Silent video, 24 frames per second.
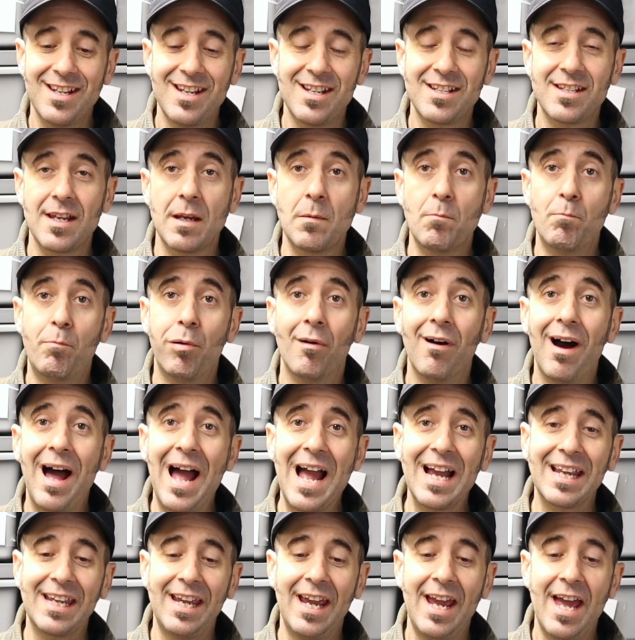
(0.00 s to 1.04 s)
is a
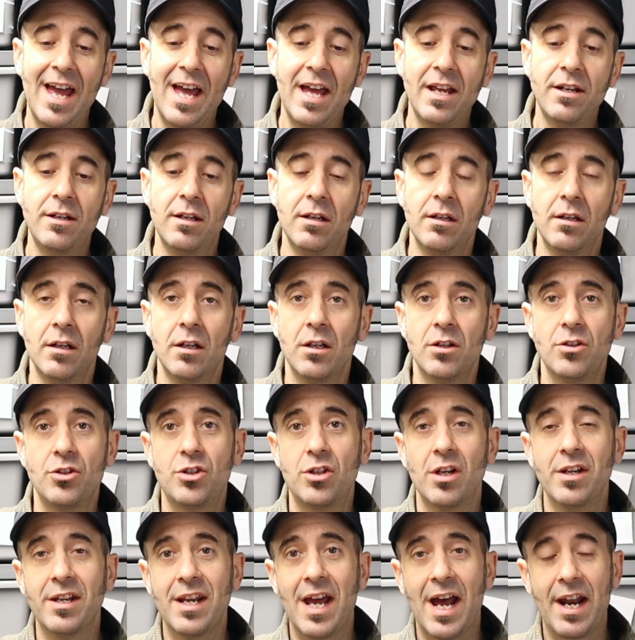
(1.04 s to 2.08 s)
blackhead
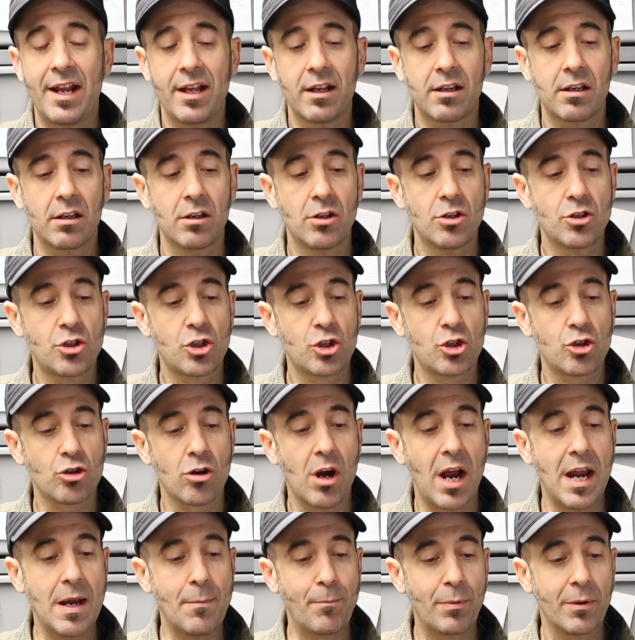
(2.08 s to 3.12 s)
genetic
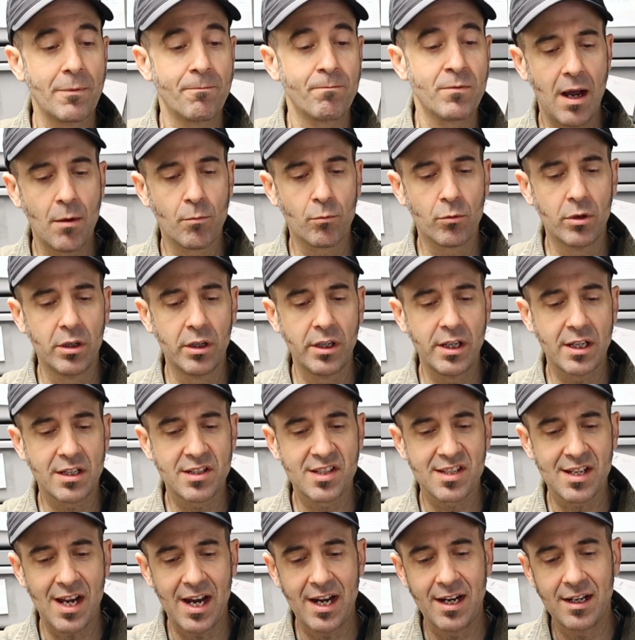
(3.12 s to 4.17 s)
stripe. I'm really
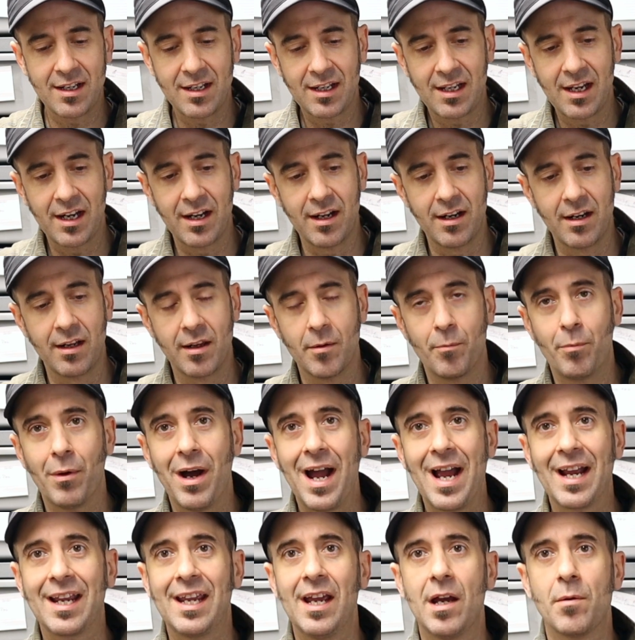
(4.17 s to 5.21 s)
excited to get into the
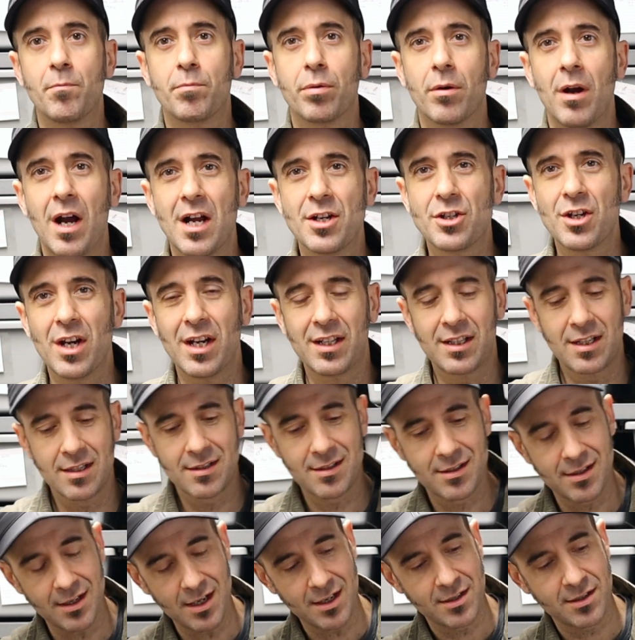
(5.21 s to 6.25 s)
blackhead project.
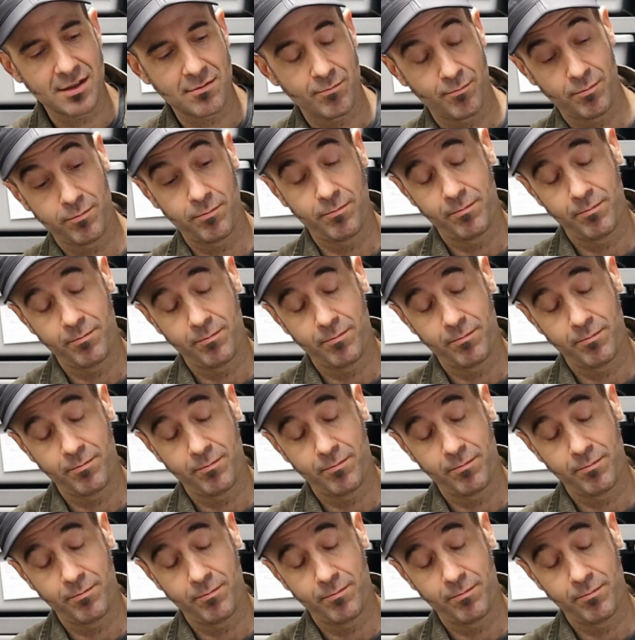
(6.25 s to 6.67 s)
It's